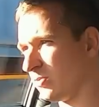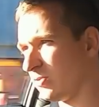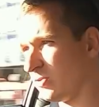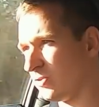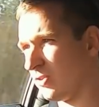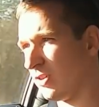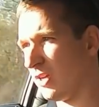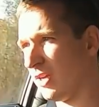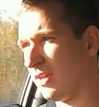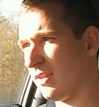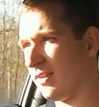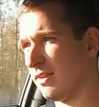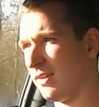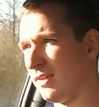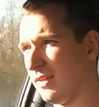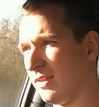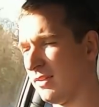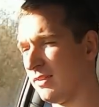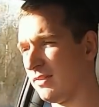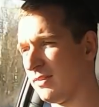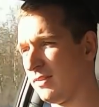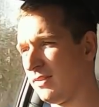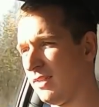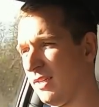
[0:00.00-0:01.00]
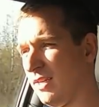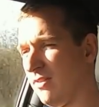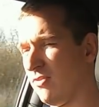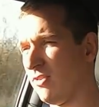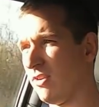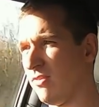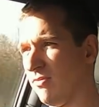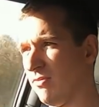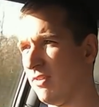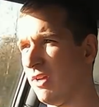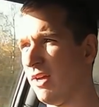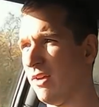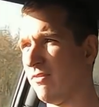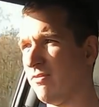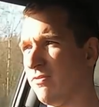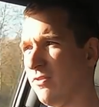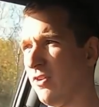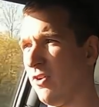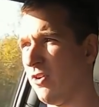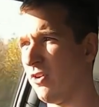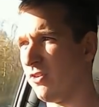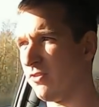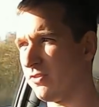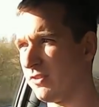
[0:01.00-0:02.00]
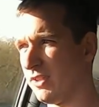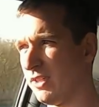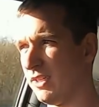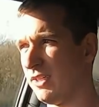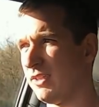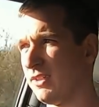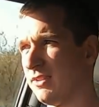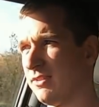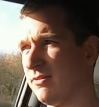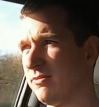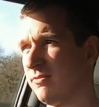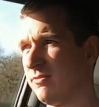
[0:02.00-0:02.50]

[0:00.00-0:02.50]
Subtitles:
straight there, even in like 4th gear,